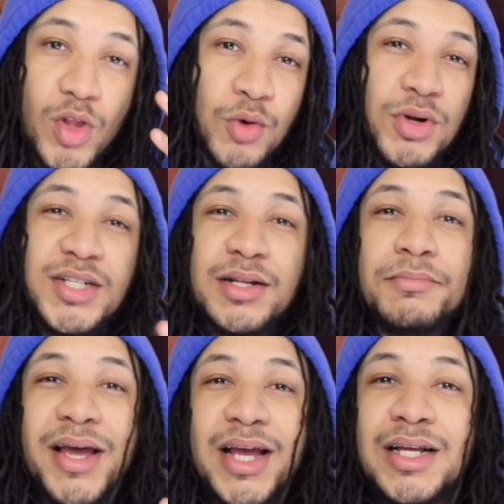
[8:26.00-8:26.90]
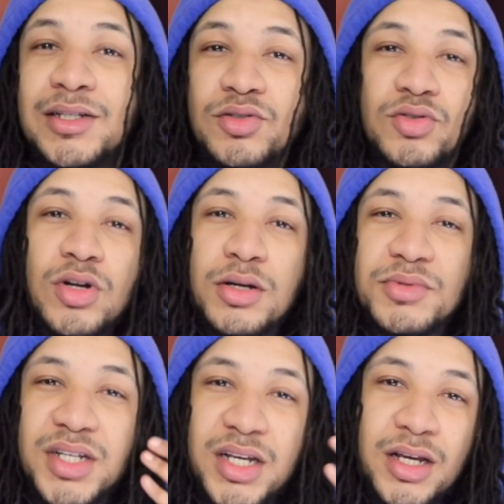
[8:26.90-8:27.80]
What is the main, you know what I'm
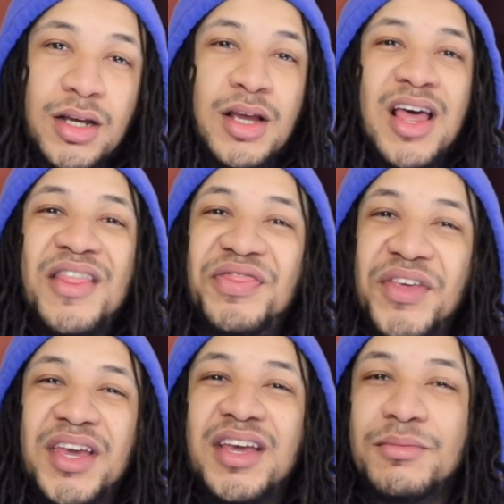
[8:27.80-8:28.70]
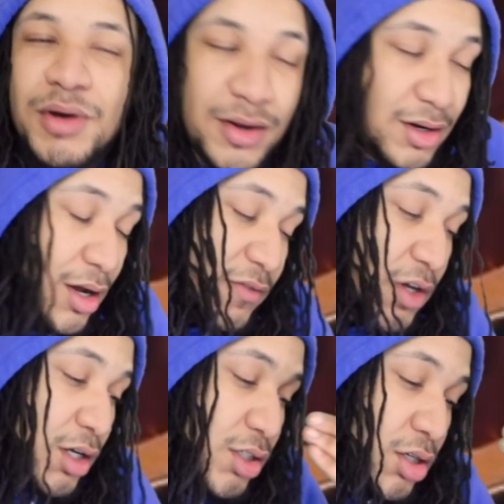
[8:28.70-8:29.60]
saying? Theme of, of
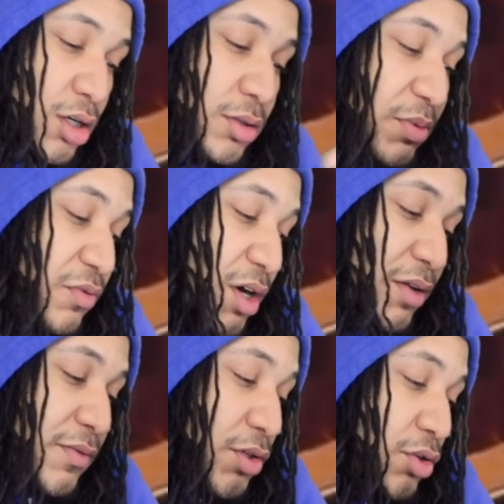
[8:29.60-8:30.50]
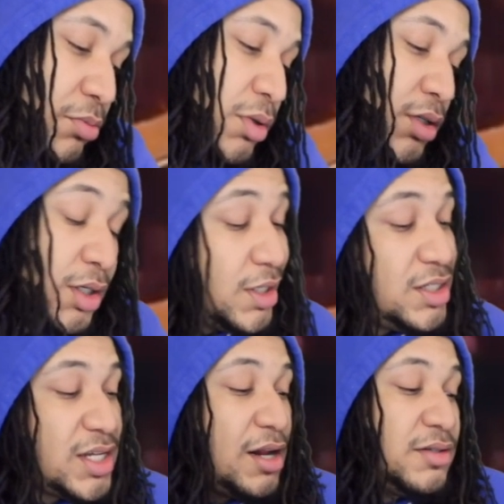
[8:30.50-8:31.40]
y'all songs before I even do them, but
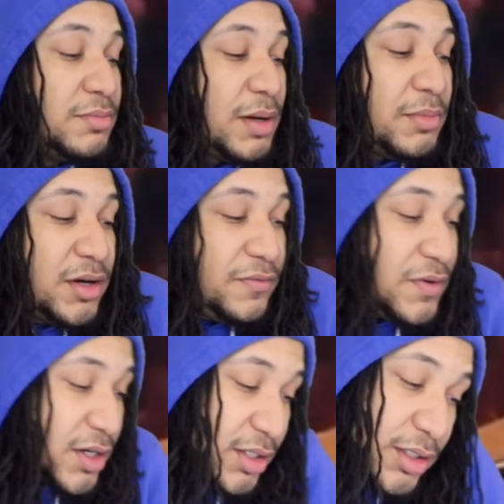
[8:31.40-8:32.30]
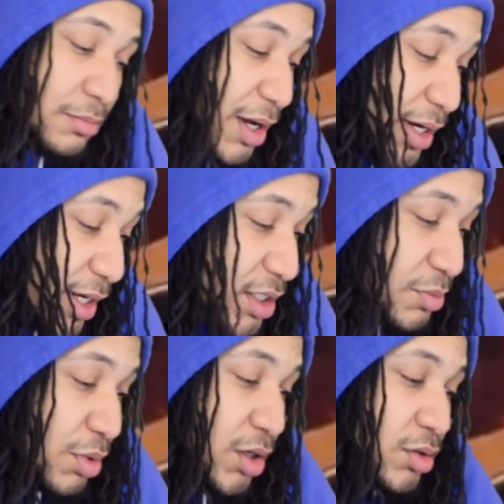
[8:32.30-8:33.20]
shout out to my motherfucking, my
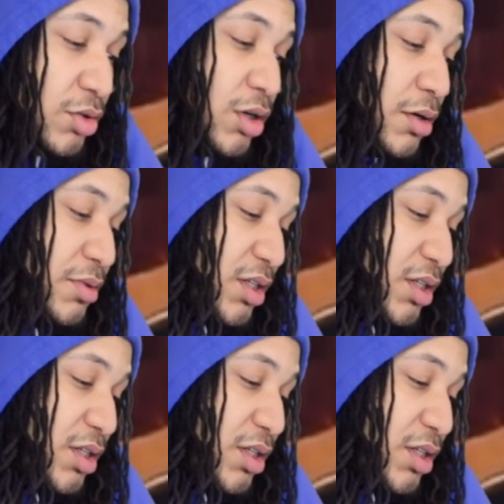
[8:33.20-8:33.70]
niggas, bro. You know what I'm